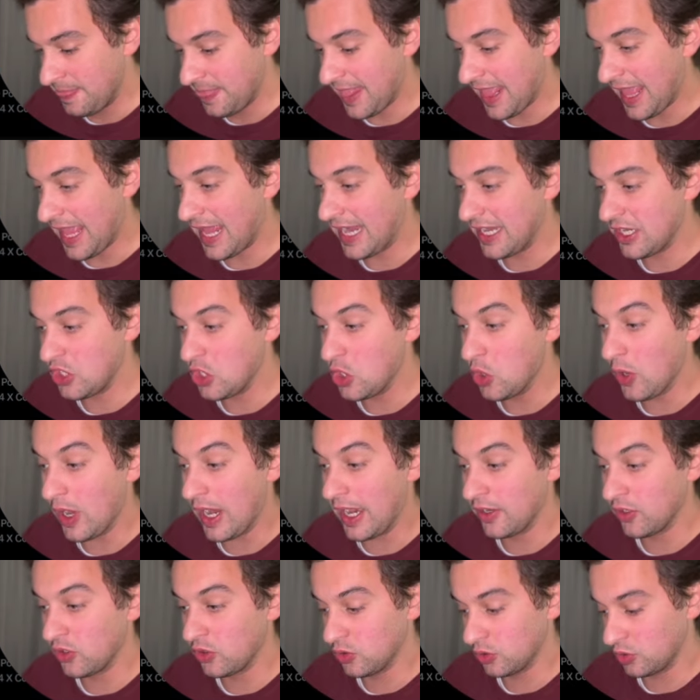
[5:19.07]
and you
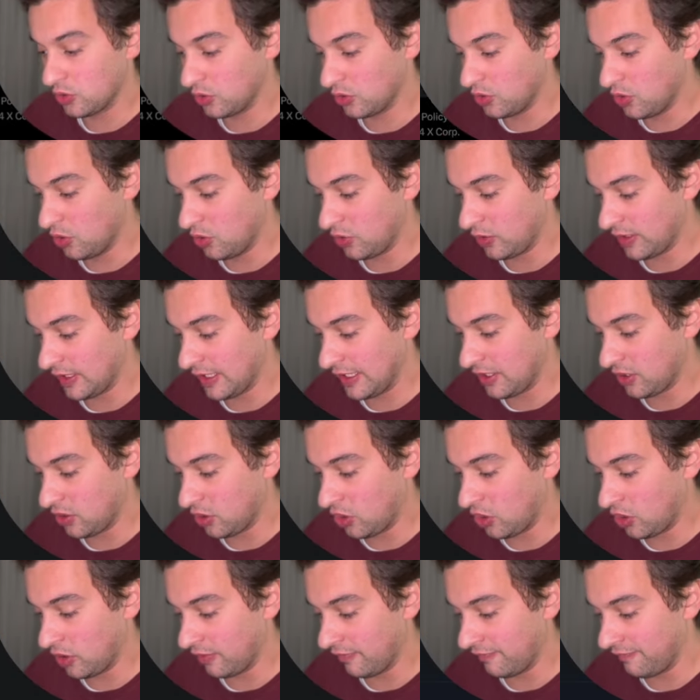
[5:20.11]
are good to go. Click
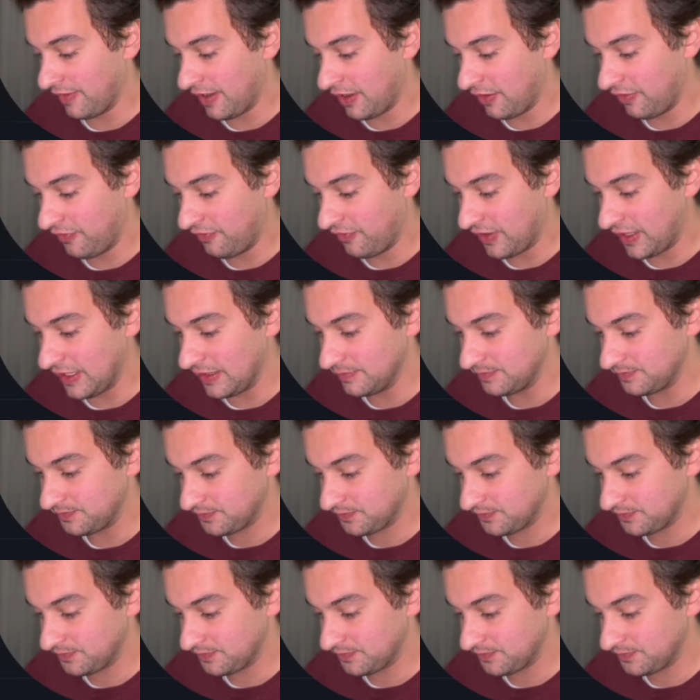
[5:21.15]
on verify.